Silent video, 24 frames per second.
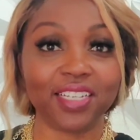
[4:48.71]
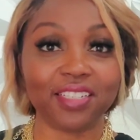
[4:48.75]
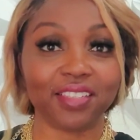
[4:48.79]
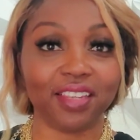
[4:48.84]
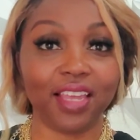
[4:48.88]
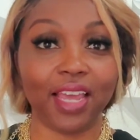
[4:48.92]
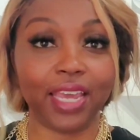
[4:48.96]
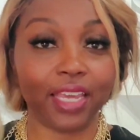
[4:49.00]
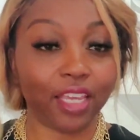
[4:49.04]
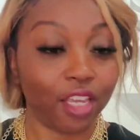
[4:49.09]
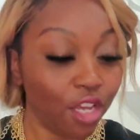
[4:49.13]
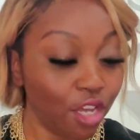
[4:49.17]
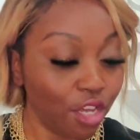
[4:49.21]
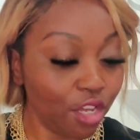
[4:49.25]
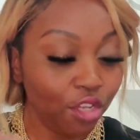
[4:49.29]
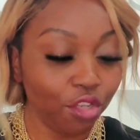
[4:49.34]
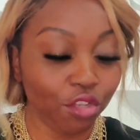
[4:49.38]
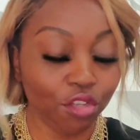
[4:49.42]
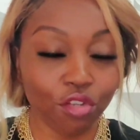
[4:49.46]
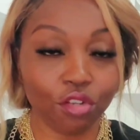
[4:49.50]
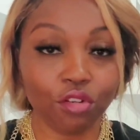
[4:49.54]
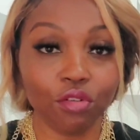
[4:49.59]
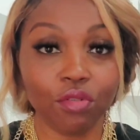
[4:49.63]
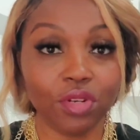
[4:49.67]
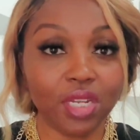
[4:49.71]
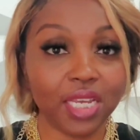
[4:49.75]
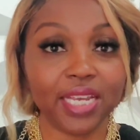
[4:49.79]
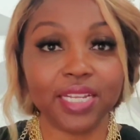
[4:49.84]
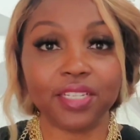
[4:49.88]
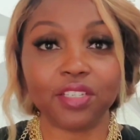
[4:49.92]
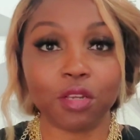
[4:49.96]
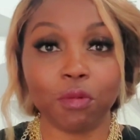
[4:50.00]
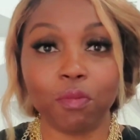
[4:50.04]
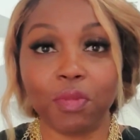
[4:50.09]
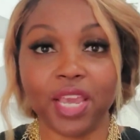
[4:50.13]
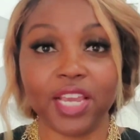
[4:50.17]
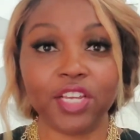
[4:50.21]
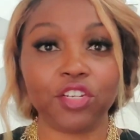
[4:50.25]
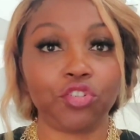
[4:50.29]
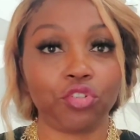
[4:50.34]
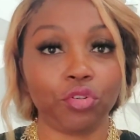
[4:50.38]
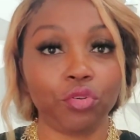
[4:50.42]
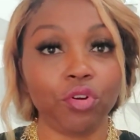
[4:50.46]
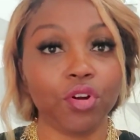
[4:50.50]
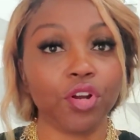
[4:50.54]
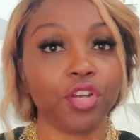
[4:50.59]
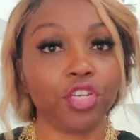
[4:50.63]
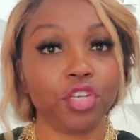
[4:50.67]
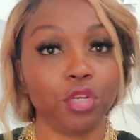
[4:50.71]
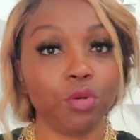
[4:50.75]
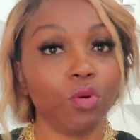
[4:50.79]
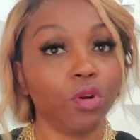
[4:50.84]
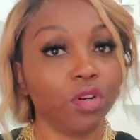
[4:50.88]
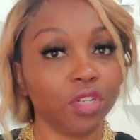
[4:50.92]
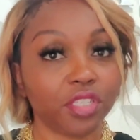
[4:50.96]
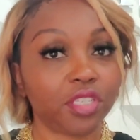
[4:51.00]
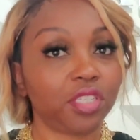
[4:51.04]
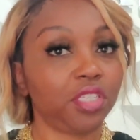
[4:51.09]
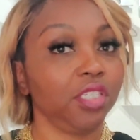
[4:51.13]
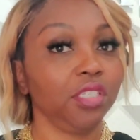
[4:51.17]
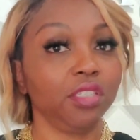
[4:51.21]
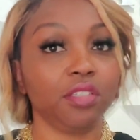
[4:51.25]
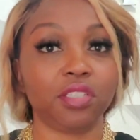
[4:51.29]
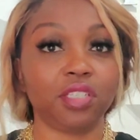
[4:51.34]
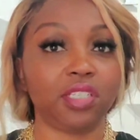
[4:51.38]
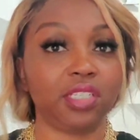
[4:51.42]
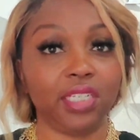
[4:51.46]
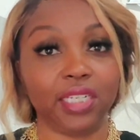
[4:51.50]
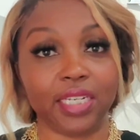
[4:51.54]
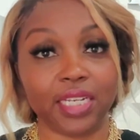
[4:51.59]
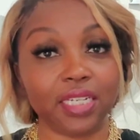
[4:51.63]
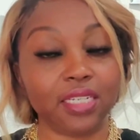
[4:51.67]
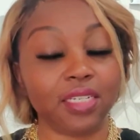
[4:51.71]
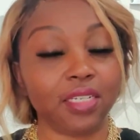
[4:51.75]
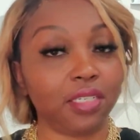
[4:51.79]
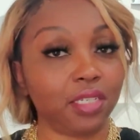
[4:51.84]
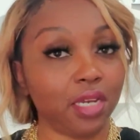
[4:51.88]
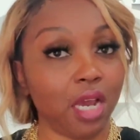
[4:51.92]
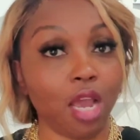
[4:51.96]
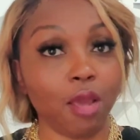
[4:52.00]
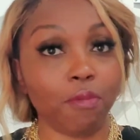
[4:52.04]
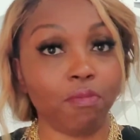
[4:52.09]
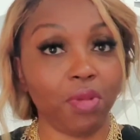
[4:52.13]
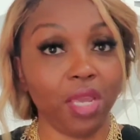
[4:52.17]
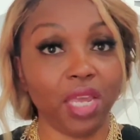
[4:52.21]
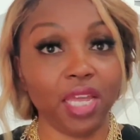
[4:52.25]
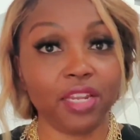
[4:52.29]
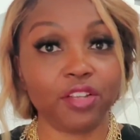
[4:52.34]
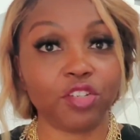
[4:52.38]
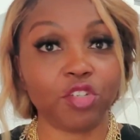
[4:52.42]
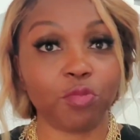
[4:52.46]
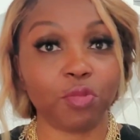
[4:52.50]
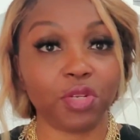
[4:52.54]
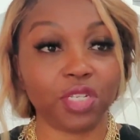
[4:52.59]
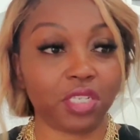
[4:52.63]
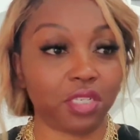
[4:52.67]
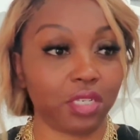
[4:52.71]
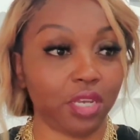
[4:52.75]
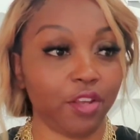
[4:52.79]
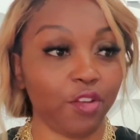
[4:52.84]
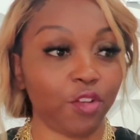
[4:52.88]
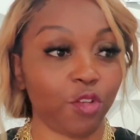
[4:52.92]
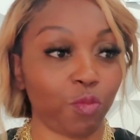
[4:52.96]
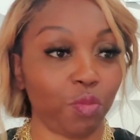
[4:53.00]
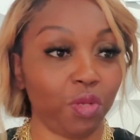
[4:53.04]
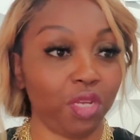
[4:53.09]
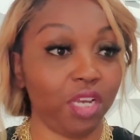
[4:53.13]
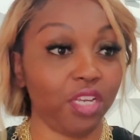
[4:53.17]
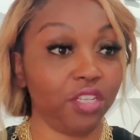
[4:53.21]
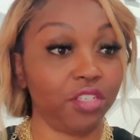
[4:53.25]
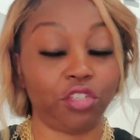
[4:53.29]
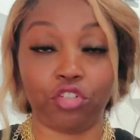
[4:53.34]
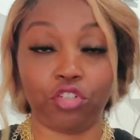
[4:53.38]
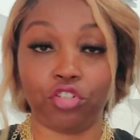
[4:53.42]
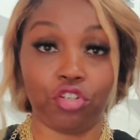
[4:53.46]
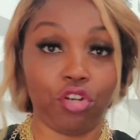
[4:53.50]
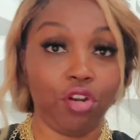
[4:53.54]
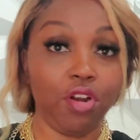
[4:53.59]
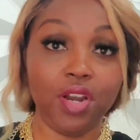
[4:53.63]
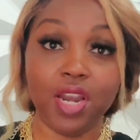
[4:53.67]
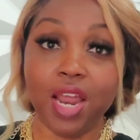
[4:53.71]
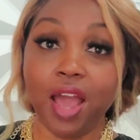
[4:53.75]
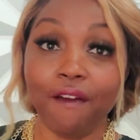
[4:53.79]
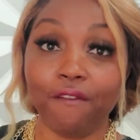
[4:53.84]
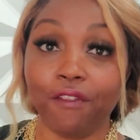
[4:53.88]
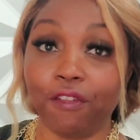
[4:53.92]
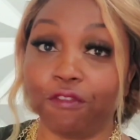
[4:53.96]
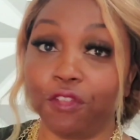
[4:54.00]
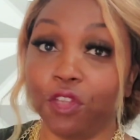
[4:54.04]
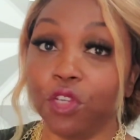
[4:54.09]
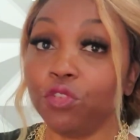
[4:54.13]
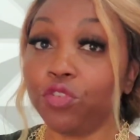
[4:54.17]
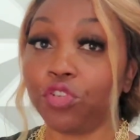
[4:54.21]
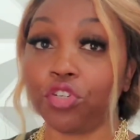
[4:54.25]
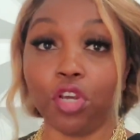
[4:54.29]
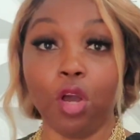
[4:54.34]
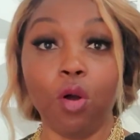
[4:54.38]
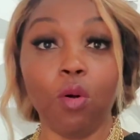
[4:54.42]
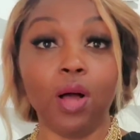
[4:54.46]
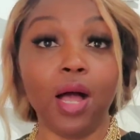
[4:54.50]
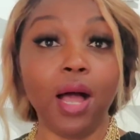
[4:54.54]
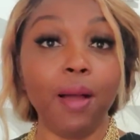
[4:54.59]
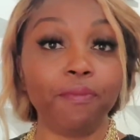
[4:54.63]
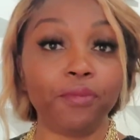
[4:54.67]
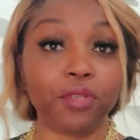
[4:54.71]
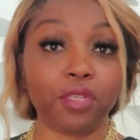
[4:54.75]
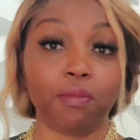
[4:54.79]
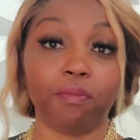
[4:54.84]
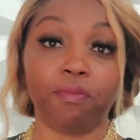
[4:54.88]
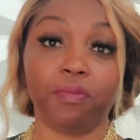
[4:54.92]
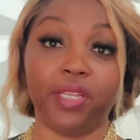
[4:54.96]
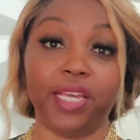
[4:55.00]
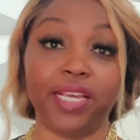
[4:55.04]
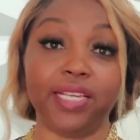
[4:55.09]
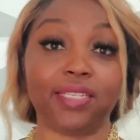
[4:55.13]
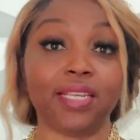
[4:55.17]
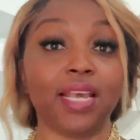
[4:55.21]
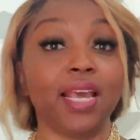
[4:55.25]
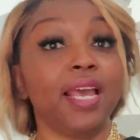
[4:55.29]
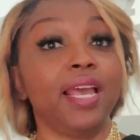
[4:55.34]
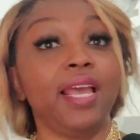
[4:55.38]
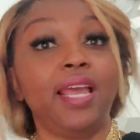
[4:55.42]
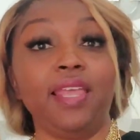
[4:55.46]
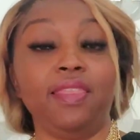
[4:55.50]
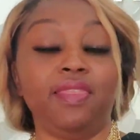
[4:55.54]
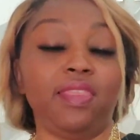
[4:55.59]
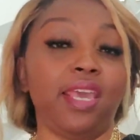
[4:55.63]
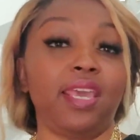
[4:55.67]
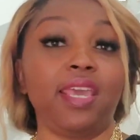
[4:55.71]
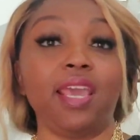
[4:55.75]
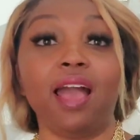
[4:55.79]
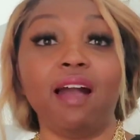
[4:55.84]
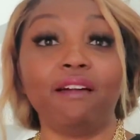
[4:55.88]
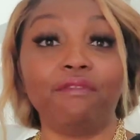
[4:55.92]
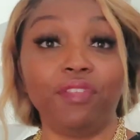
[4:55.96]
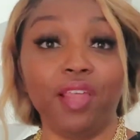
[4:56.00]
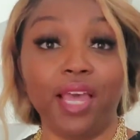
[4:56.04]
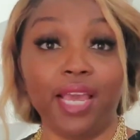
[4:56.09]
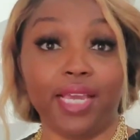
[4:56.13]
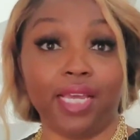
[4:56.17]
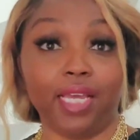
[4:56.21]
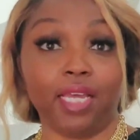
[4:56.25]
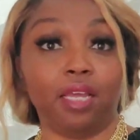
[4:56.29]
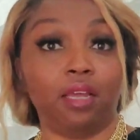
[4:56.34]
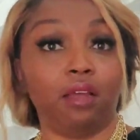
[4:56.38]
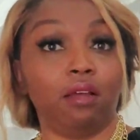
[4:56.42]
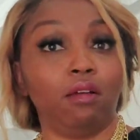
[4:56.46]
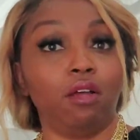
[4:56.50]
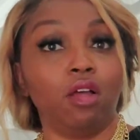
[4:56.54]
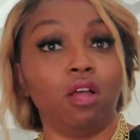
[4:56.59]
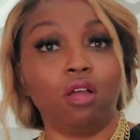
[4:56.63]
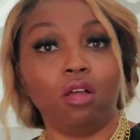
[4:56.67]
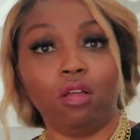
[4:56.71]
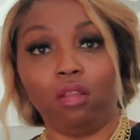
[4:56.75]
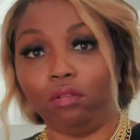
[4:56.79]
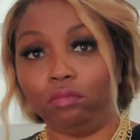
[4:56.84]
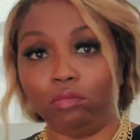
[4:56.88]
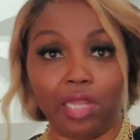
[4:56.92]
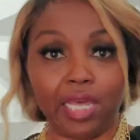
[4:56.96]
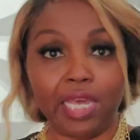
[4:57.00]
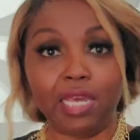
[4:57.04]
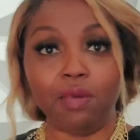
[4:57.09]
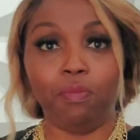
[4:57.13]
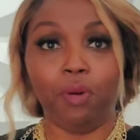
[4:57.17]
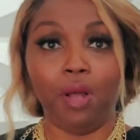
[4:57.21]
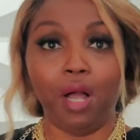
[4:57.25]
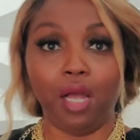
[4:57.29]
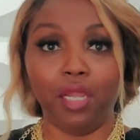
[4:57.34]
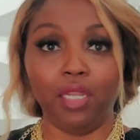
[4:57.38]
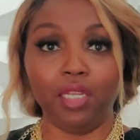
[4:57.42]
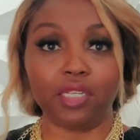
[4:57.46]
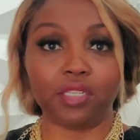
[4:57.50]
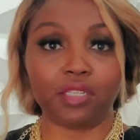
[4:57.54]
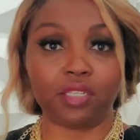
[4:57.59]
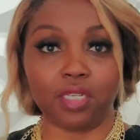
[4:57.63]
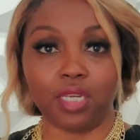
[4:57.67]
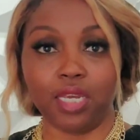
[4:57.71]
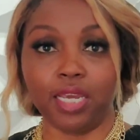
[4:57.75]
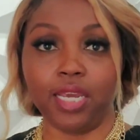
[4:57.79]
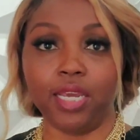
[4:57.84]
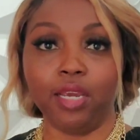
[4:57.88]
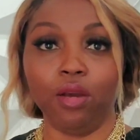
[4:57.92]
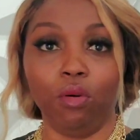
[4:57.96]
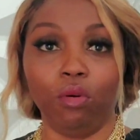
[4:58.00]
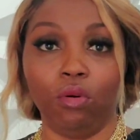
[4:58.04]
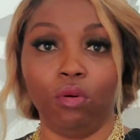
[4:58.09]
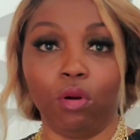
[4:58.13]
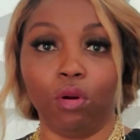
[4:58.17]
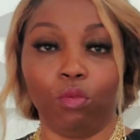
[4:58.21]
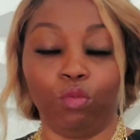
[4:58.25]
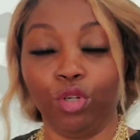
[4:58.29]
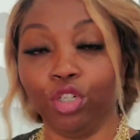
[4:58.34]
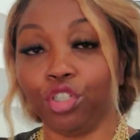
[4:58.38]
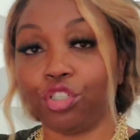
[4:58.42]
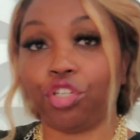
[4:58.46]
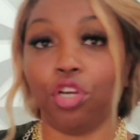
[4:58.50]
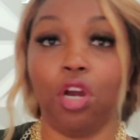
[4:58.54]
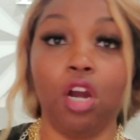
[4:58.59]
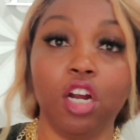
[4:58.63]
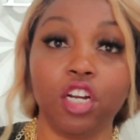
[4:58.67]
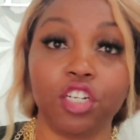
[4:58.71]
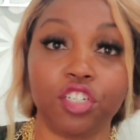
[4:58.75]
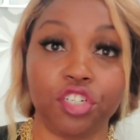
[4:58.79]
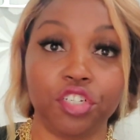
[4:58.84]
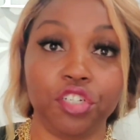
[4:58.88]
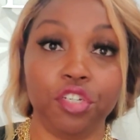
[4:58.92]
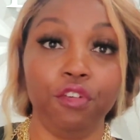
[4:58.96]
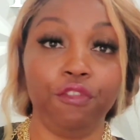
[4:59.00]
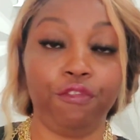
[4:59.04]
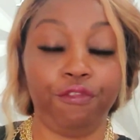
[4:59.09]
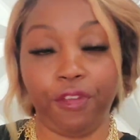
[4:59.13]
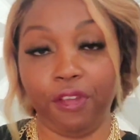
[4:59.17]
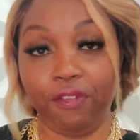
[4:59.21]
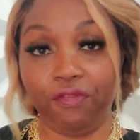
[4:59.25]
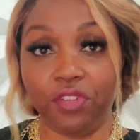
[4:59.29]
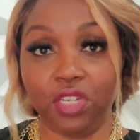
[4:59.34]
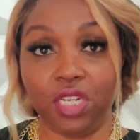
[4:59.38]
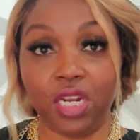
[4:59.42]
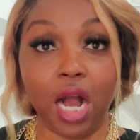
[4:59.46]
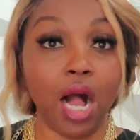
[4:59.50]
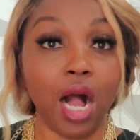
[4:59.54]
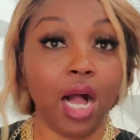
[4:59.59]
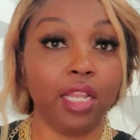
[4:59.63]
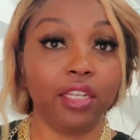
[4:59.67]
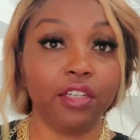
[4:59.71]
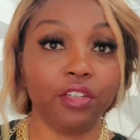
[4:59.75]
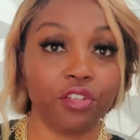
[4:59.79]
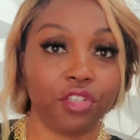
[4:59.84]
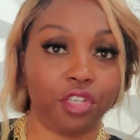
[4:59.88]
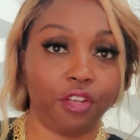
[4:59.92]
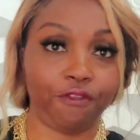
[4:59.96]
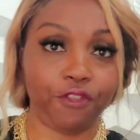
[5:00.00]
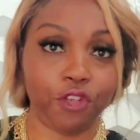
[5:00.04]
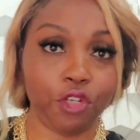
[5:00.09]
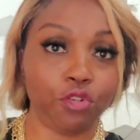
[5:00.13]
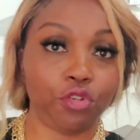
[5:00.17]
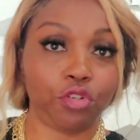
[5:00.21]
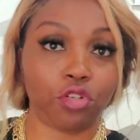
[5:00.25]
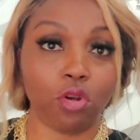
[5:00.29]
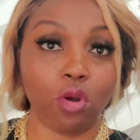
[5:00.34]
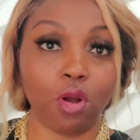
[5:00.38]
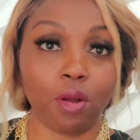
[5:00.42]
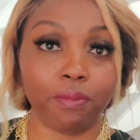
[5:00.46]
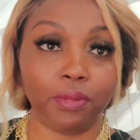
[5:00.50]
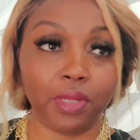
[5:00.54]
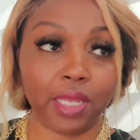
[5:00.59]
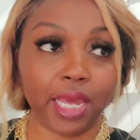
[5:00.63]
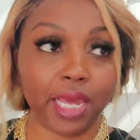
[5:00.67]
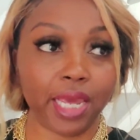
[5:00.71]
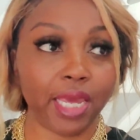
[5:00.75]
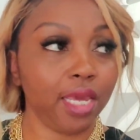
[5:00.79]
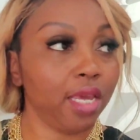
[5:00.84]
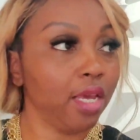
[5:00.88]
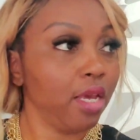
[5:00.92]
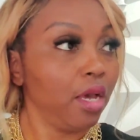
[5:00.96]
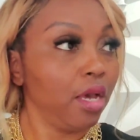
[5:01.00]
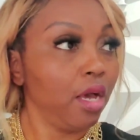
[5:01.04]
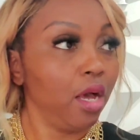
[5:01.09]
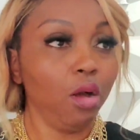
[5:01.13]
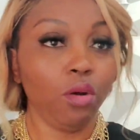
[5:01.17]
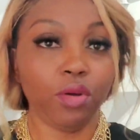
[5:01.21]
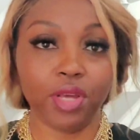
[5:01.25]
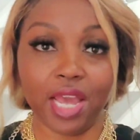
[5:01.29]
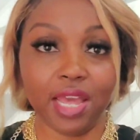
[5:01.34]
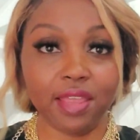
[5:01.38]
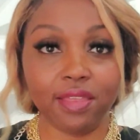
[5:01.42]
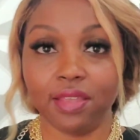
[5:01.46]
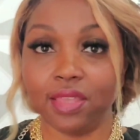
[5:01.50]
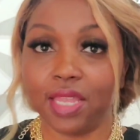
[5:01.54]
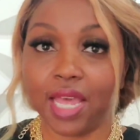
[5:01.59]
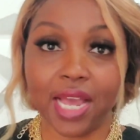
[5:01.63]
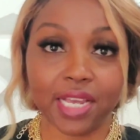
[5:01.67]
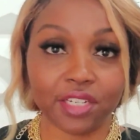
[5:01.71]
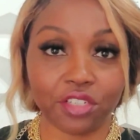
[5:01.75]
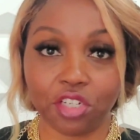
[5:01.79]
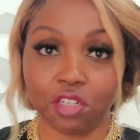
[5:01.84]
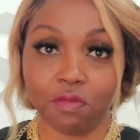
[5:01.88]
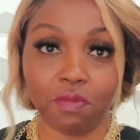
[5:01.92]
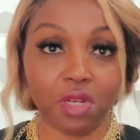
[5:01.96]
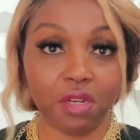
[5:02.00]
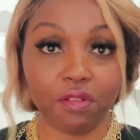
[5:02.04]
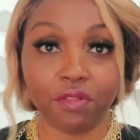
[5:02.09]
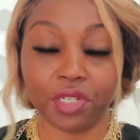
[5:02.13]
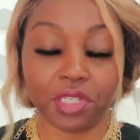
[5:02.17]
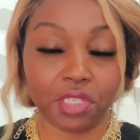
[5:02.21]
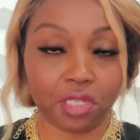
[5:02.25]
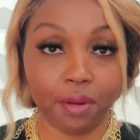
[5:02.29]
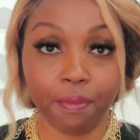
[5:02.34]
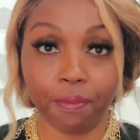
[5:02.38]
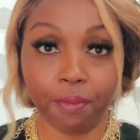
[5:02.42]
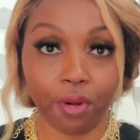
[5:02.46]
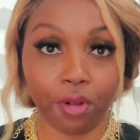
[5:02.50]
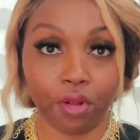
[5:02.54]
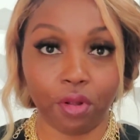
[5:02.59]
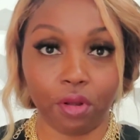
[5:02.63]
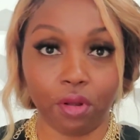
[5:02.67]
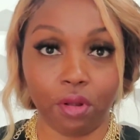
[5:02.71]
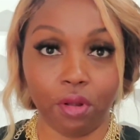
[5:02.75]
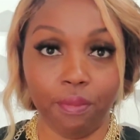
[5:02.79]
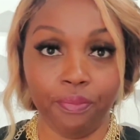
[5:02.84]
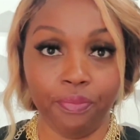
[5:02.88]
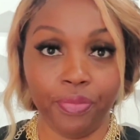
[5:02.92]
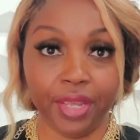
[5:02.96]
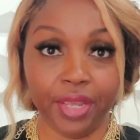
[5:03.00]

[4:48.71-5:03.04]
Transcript: Like, you need to make sure you are still sticking to time management skills, because sure enough, if you show up someplace and they have like a late policy, or we're charging you $50 if you show up late, okay, then that should be reciprocal.